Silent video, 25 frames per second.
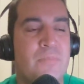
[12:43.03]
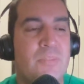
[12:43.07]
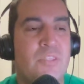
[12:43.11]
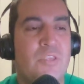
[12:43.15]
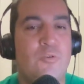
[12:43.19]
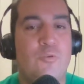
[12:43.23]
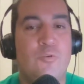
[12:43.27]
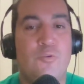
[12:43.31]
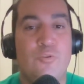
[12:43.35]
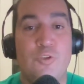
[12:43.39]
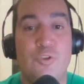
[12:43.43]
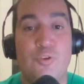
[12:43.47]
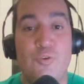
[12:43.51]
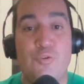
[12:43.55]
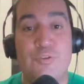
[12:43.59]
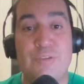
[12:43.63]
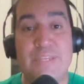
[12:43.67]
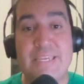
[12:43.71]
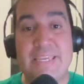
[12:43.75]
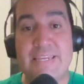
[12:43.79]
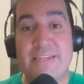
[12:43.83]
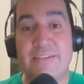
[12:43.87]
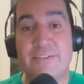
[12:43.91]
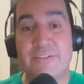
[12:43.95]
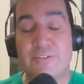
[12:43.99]
you
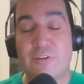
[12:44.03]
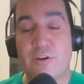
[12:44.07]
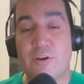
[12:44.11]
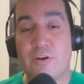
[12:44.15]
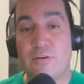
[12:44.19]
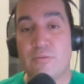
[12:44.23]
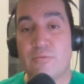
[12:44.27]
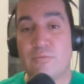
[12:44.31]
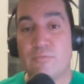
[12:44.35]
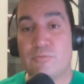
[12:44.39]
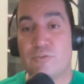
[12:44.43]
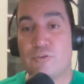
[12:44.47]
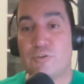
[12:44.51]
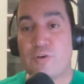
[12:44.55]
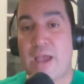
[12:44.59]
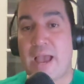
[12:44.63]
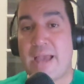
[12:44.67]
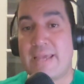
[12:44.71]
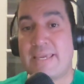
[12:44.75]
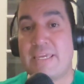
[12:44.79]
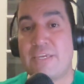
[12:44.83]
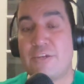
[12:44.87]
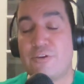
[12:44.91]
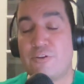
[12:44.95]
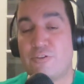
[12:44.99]
need to start
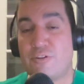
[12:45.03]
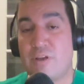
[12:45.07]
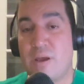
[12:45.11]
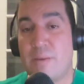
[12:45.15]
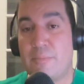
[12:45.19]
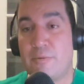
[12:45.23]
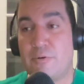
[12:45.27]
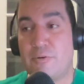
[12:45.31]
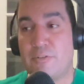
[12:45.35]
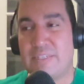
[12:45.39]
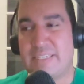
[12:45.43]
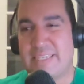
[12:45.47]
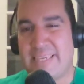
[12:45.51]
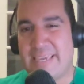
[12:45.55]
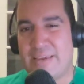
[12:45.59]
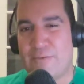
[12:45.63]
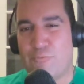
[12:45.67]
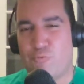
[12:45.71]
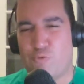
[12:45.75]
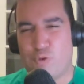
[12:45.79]
tracking your numbers and get